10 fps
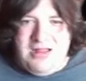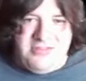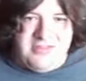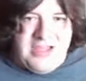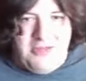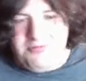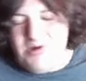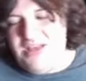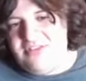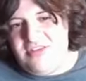I'll
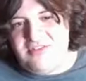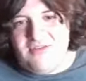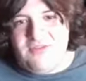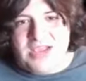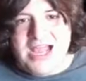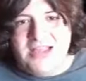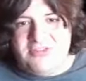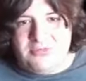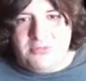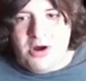probably see some of you guys
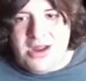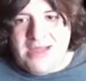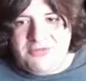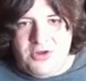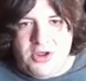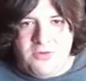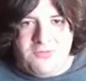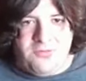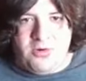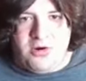tomorrow afternoon
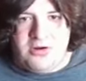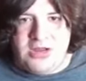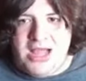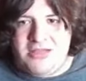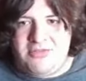for uh, to the